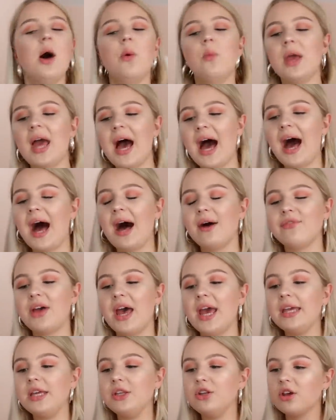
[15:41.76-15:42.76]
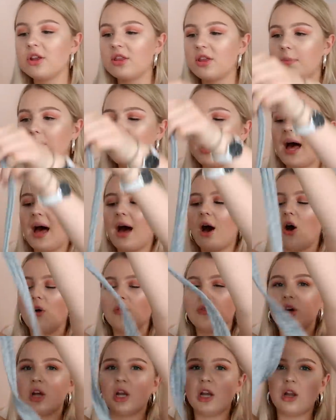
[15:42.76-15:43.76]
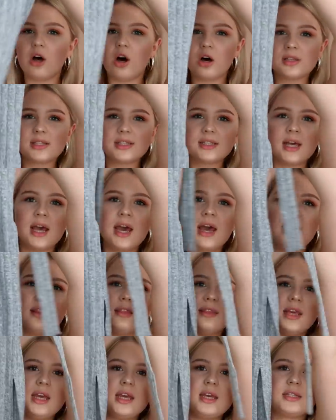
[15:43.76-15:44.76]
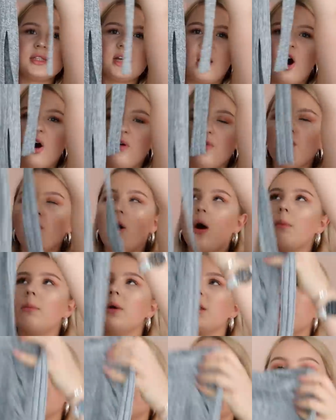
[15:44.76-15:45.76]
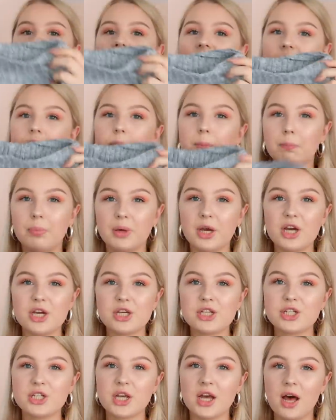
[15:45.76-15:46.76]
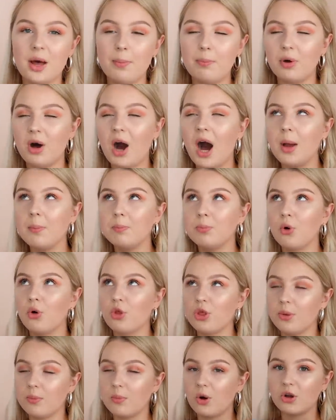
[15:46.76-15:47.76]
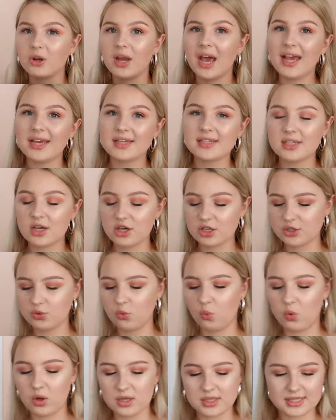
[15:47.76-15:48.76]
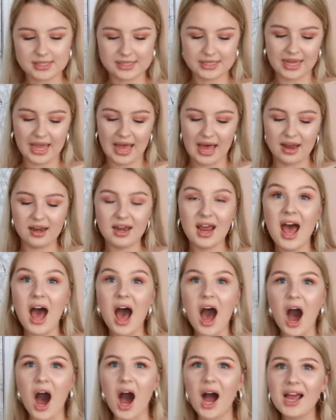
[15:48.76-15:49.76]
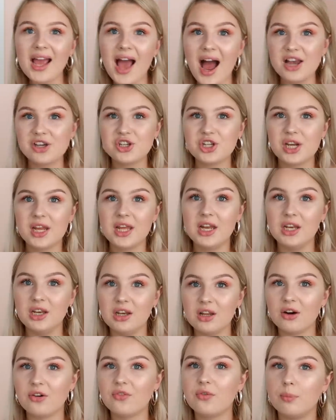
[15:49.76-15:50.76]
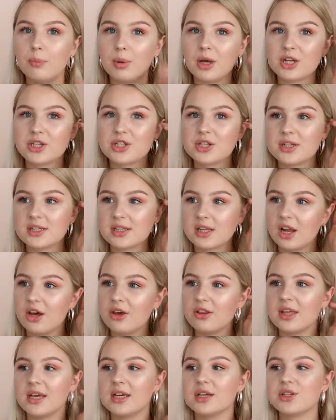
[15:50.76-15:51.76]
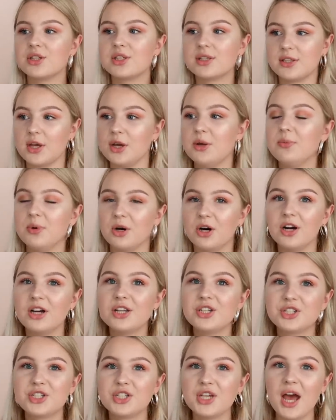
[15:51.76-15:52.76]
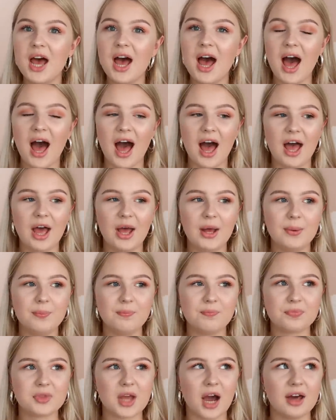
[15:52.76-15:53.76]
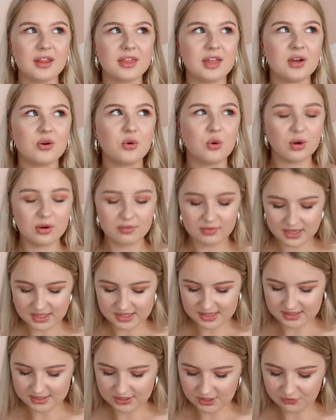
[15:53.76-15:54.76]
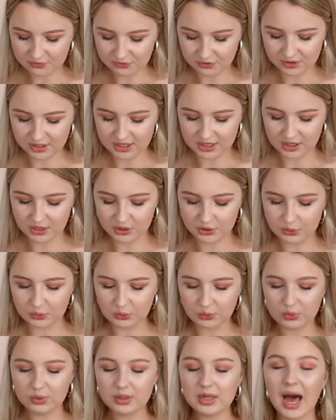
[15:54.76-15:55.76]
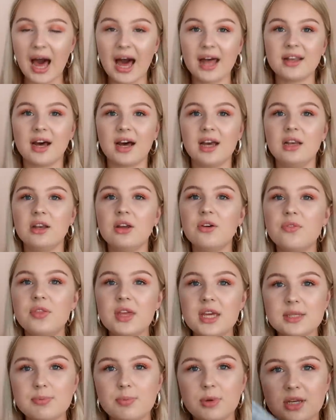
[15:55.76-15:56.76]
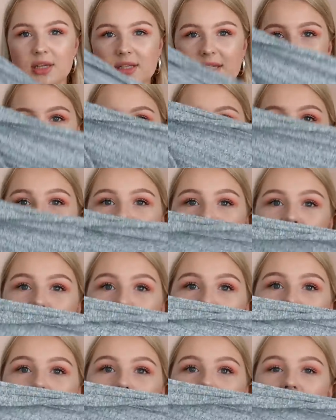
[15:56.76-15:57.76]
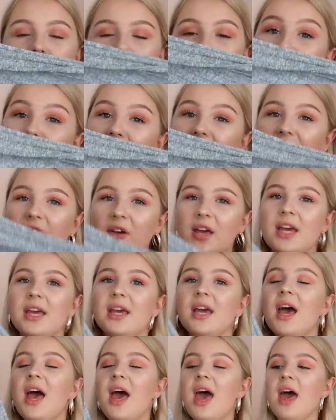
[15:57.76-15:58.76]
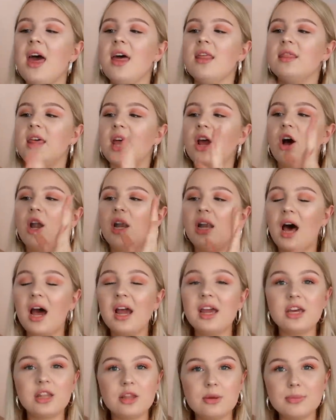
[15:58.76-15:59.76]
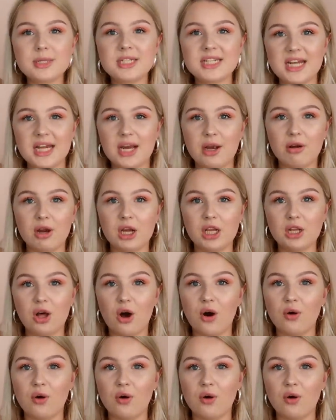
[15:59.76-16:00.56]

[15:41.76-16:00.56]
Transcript: we have another pair of culottes. These are from the brand Bershka, but I bought them on ASOS once again. I actually love Bershka's clothing so much. I think all of it is so funky and cool. And I love these because they are so comfy. They are like the material